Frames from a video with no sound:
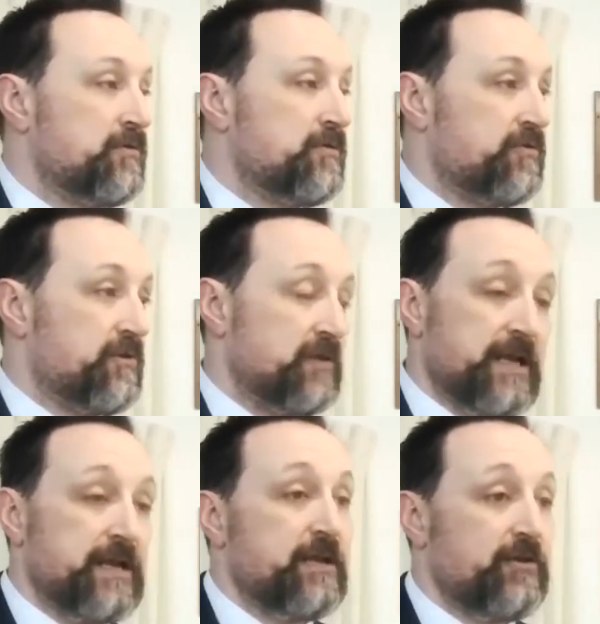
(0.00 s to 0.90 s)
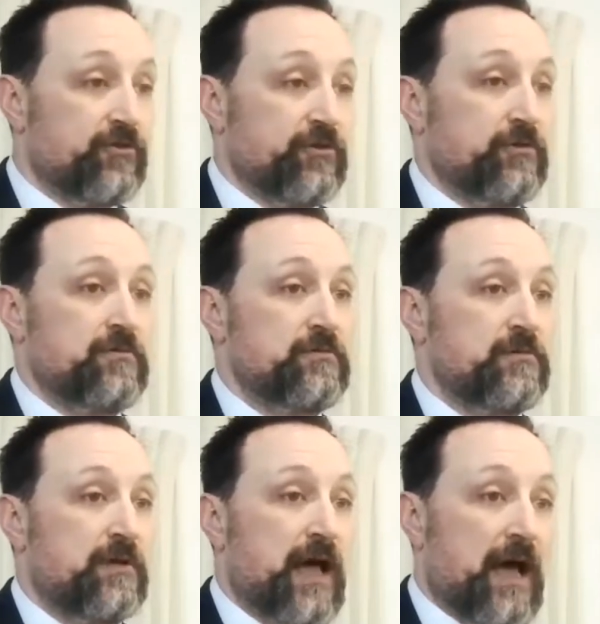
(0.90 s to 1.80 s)
to lead Israel
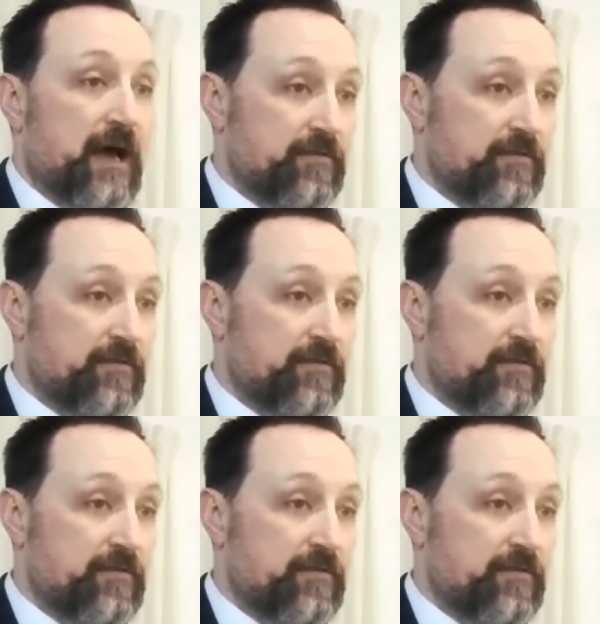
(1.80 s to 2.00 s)
out of